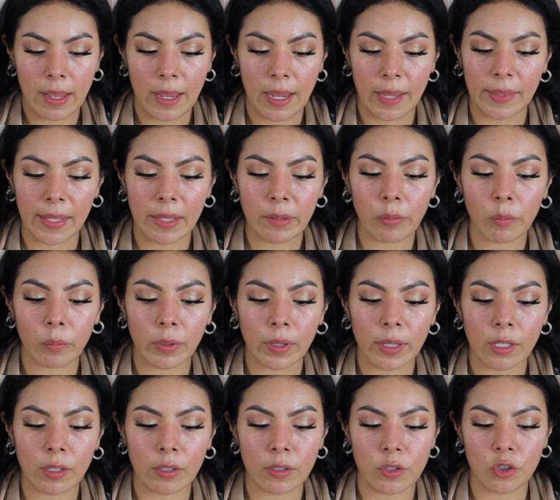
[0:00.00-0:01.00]
and they have a
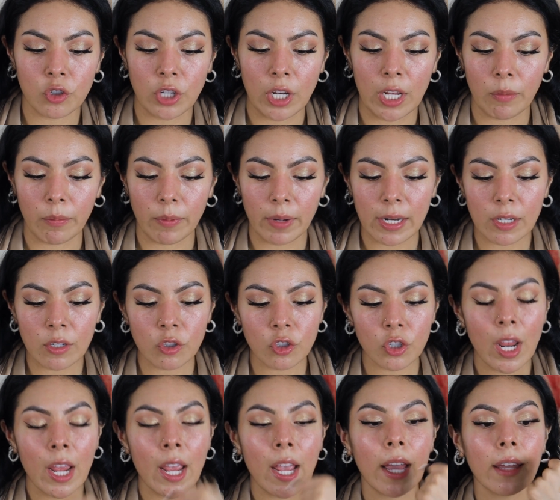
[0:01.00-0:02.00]
really good shade
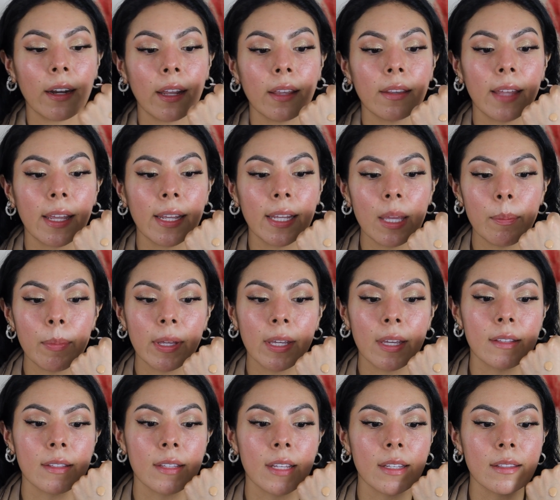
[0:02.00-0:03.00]
range, and I like it
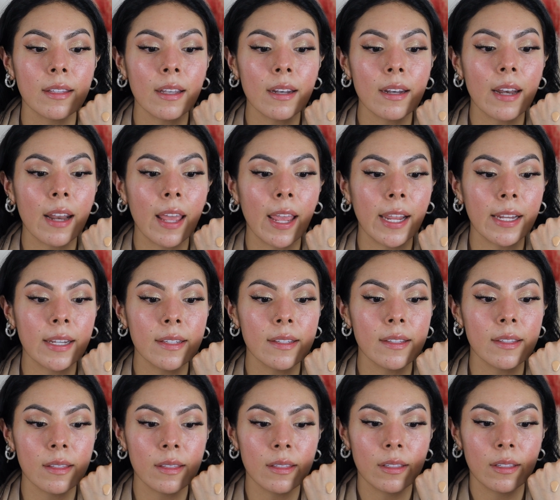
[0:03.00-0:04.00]
because it's a
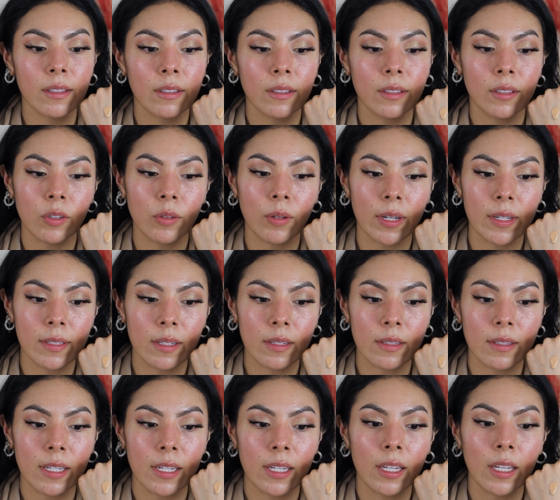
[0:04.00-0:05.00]
nice, you guys
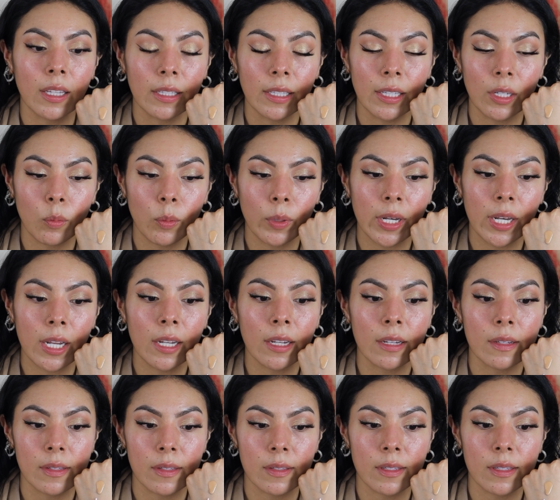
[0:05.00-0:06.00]
can see, liquidy
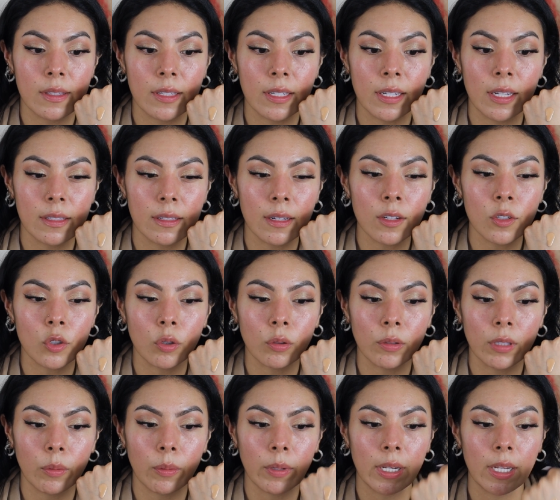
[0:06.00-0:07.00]
consistency. It's not too
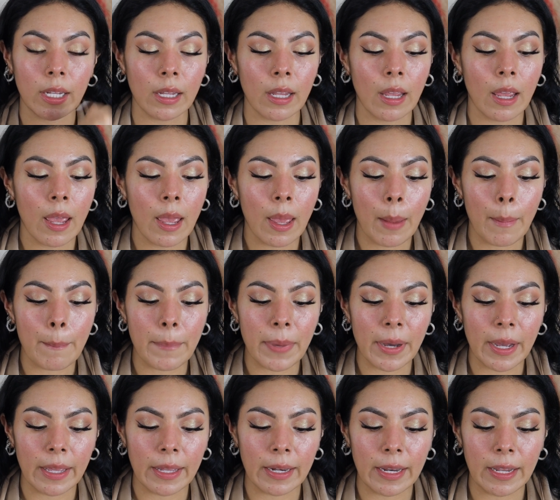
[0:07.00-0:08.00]
liquidy,
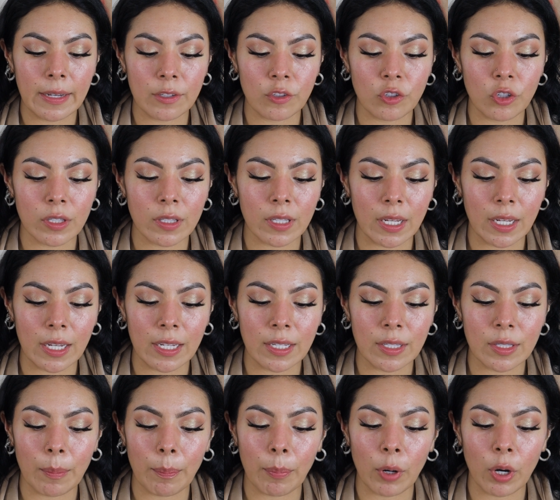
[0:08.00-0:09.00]
but it just
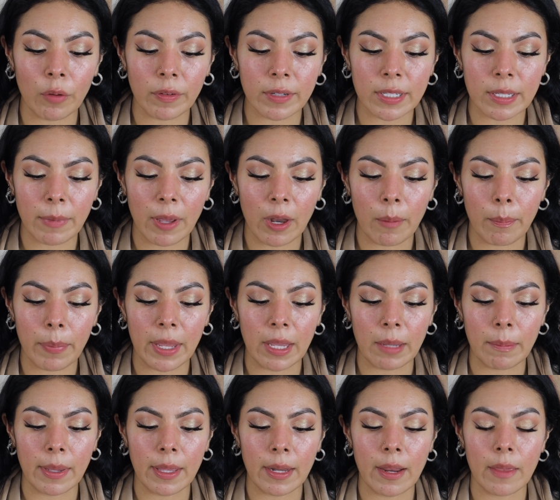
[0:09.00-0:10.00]
is the perfect amount of
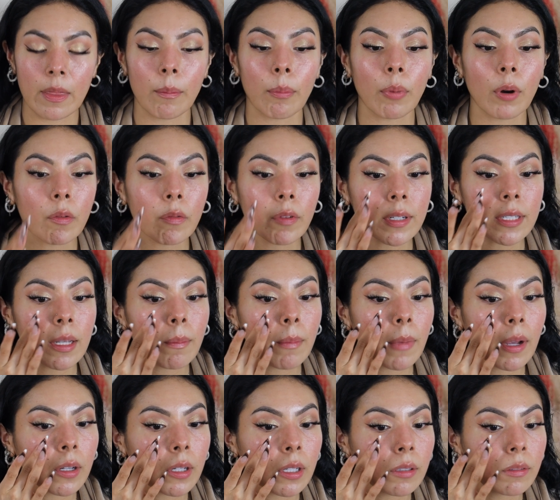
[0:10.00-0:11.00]
pigment and the perfect
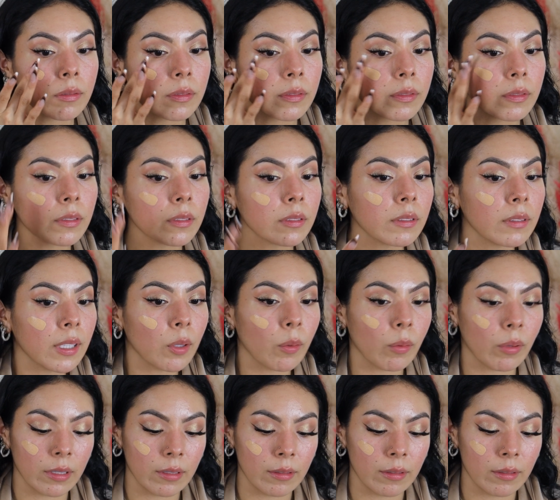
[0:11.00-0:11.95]
amount of liquid.